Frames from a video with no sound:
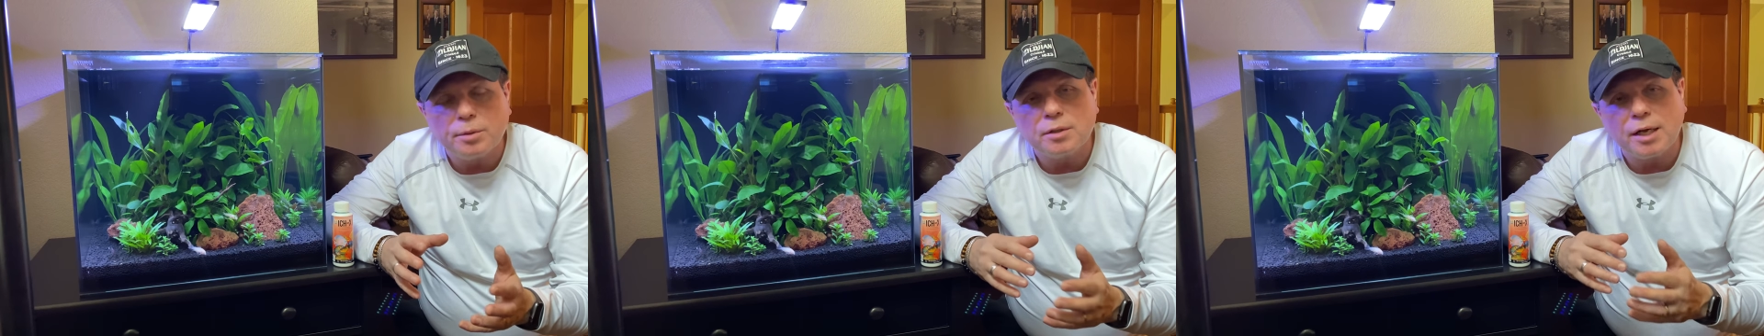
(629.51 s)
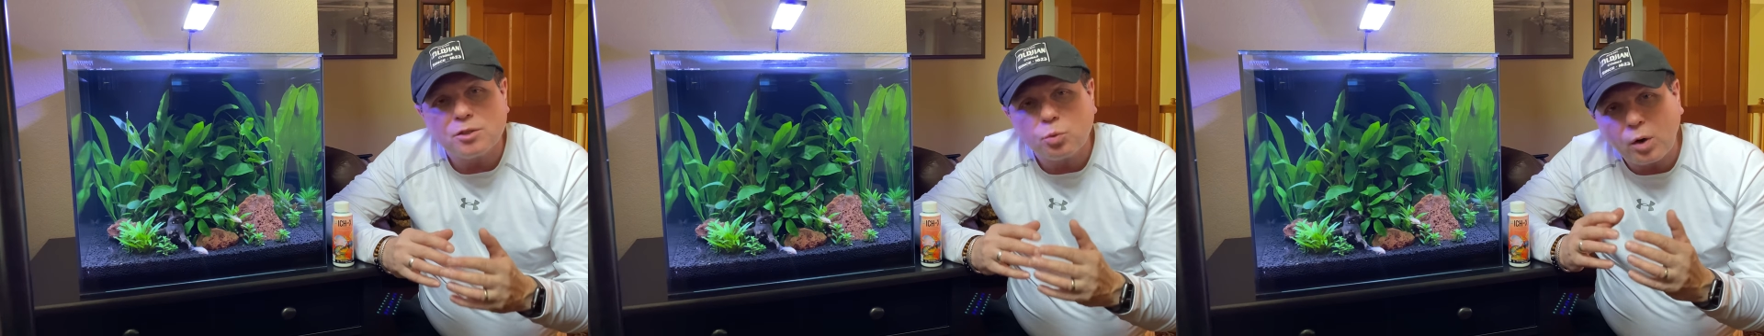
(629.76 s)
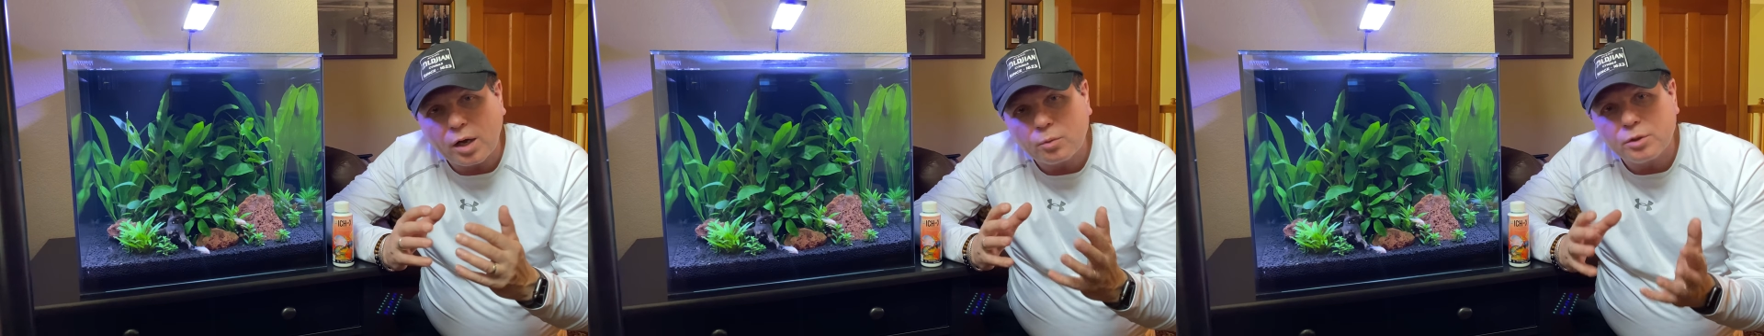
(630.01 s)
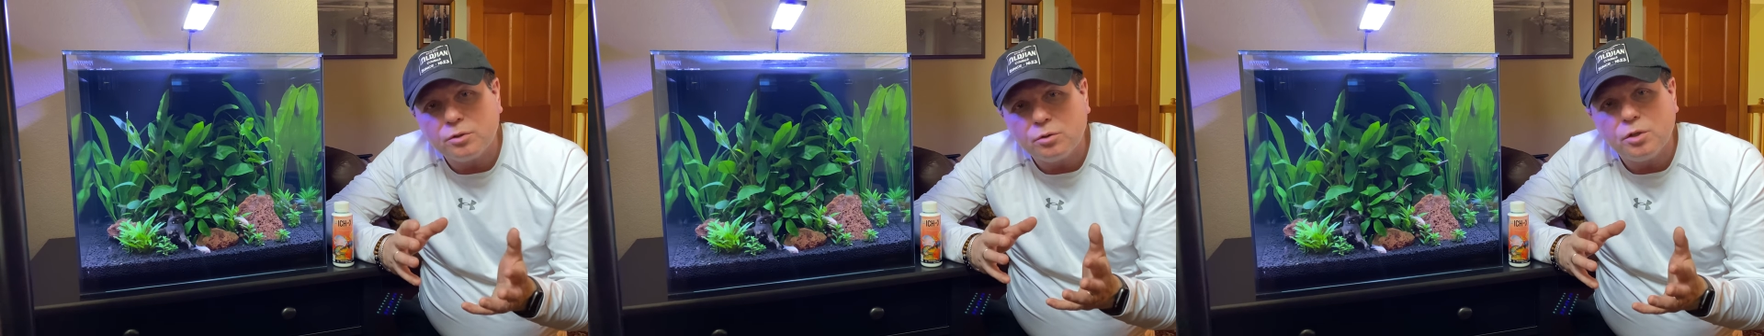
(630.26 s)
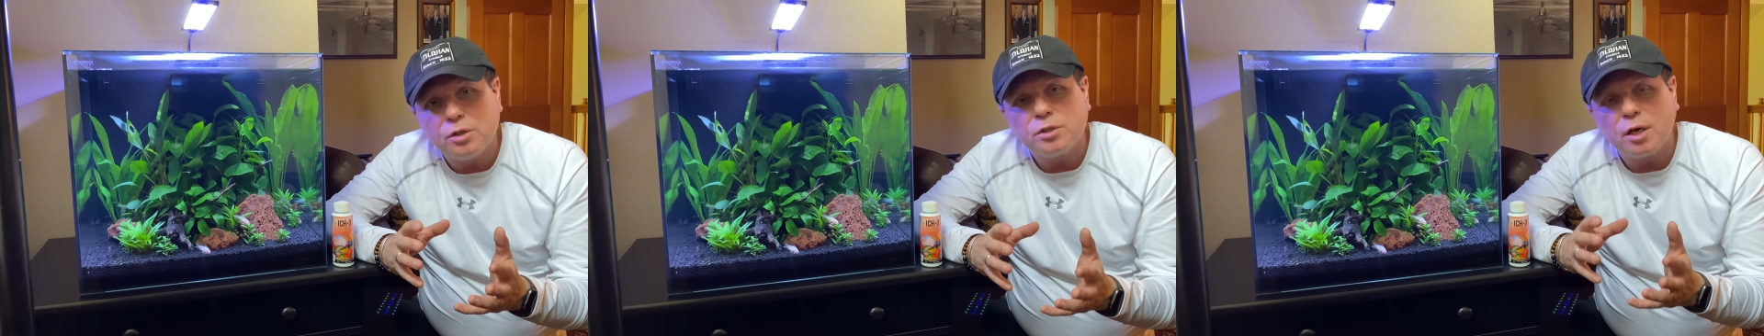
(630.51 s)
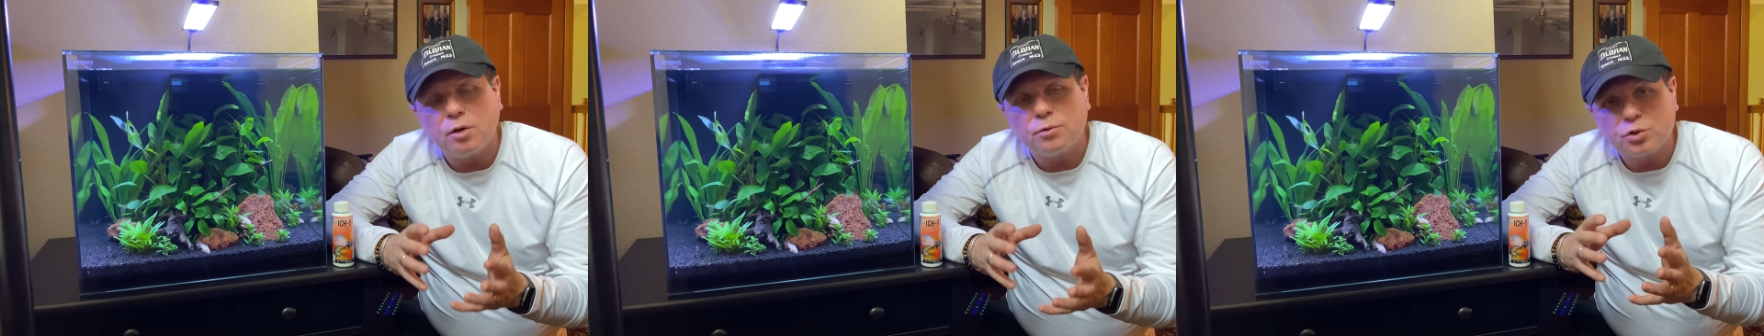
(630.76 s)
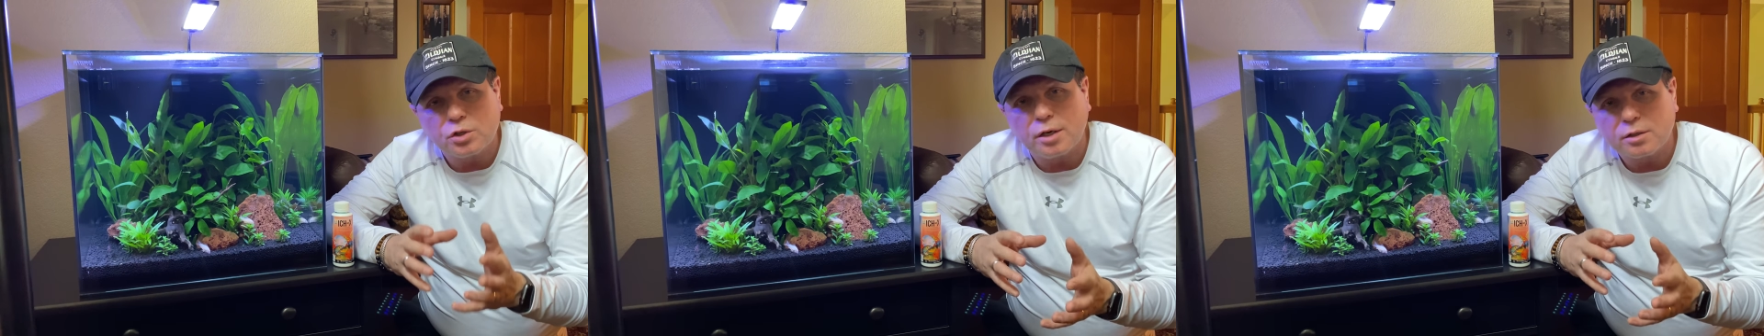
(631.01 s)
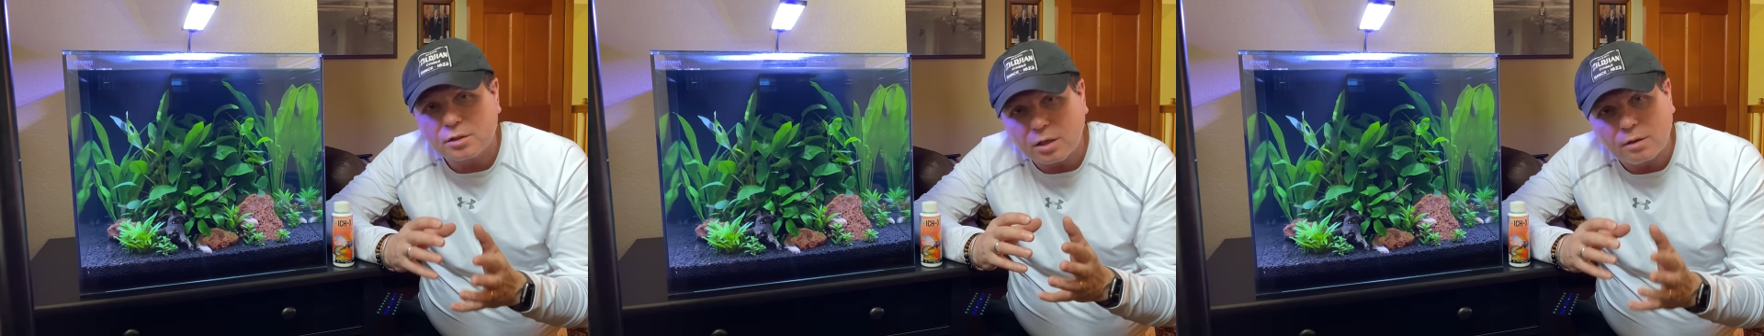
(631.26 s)
but that's why we do these health
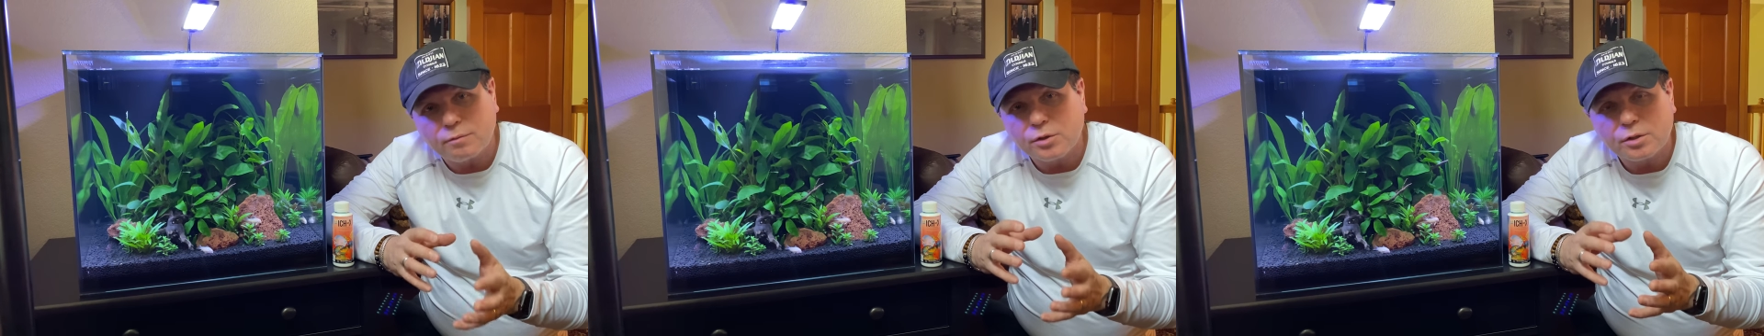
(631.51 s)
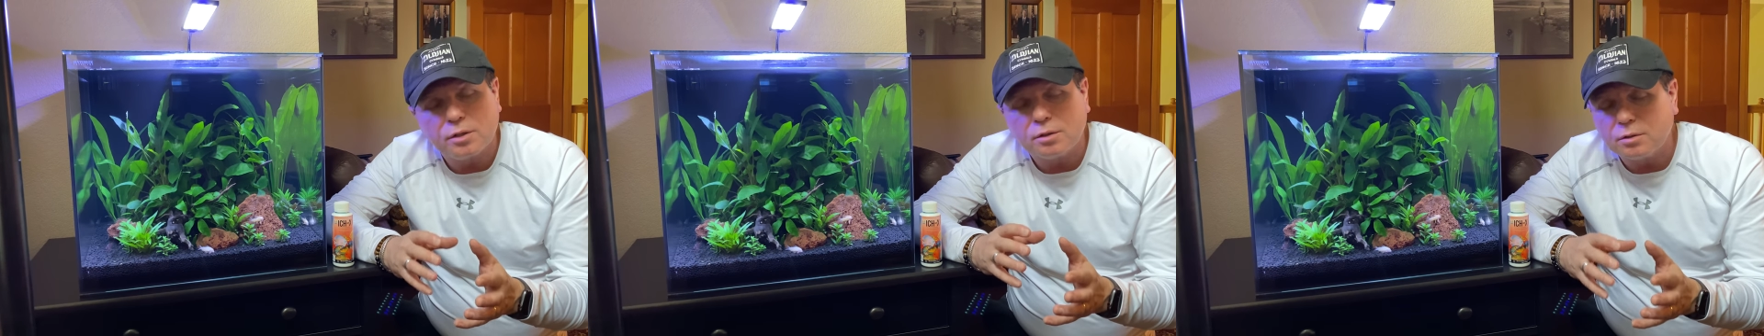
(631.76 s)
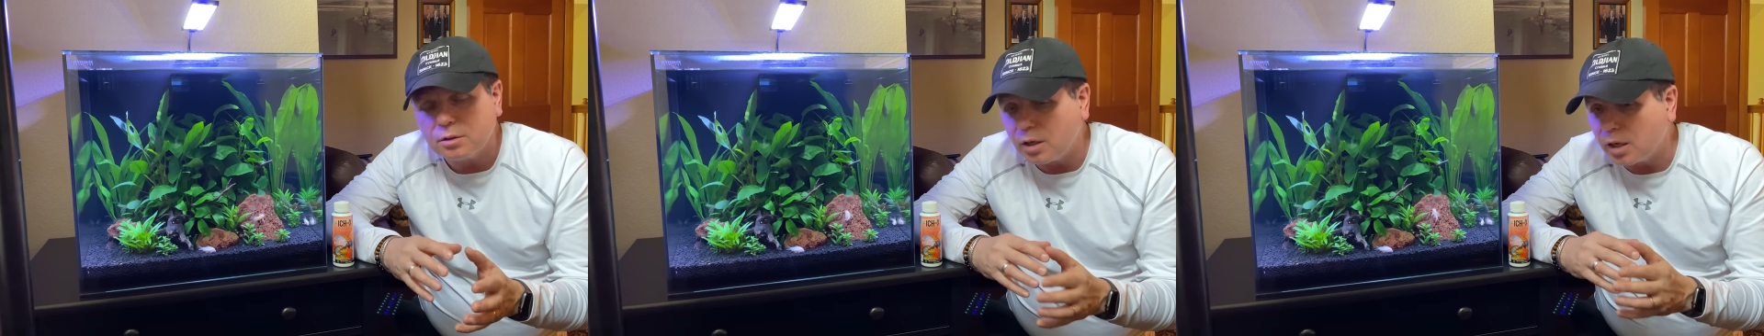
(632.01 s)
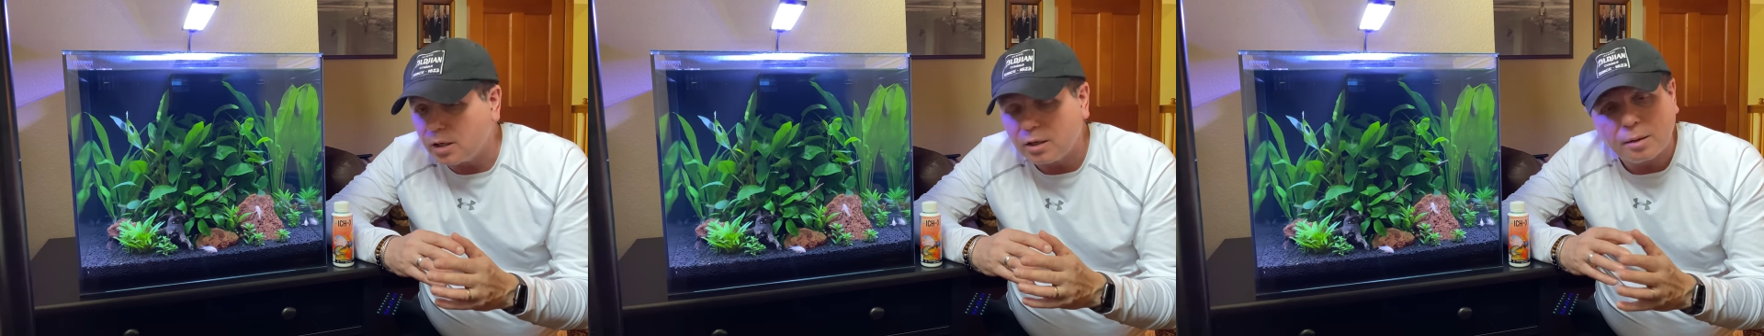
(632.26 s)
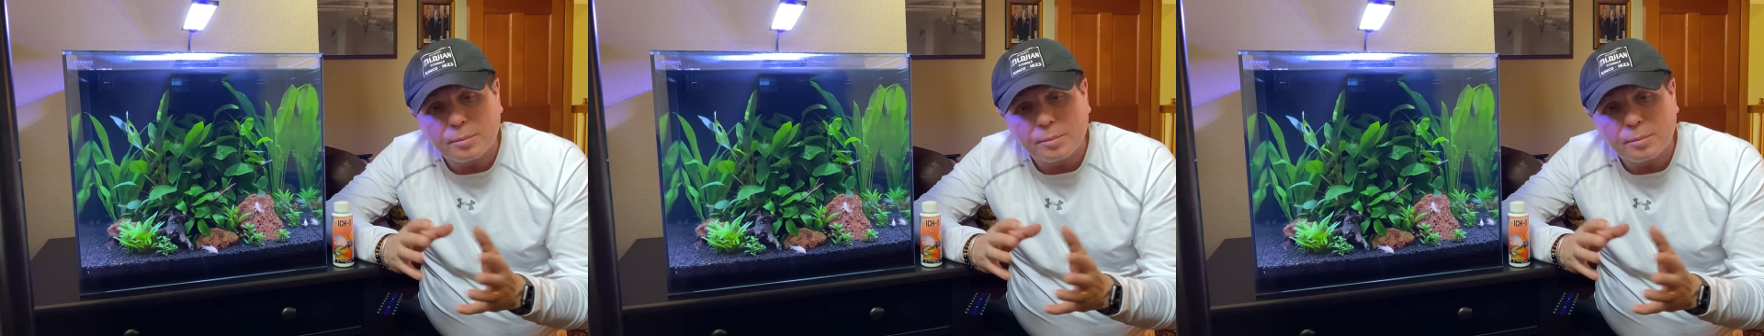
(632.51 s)
checks every single day.